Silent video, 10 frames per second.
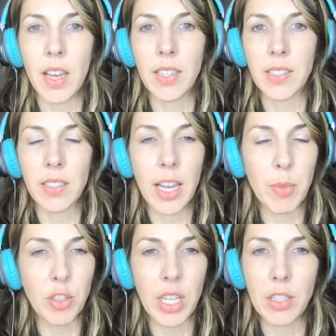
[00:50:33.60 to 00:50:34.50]

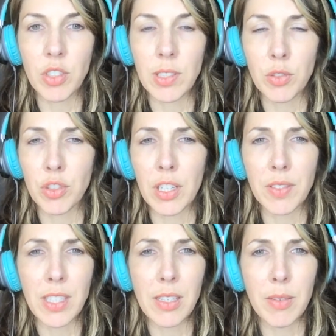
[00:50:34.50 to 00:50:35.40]
climate changes and
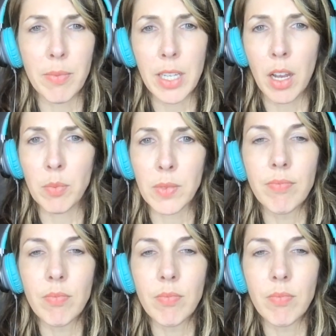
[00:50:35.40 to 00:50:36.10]
shifts and becomes